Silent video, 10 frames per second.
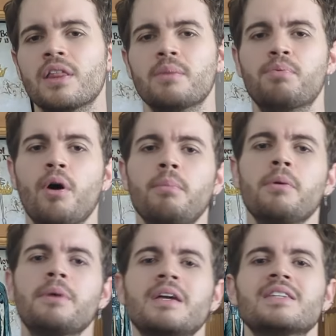The
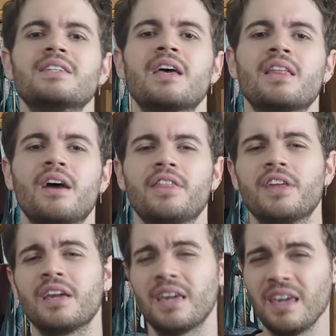problem is that I
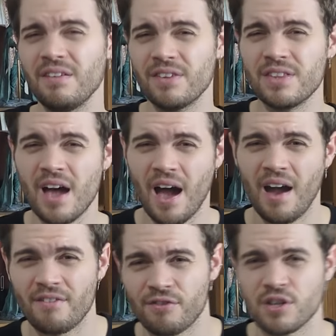think even the
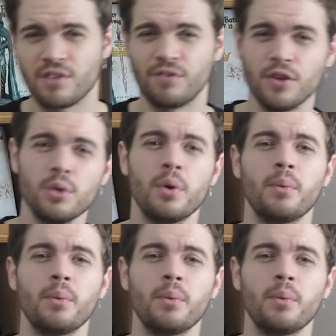average viewer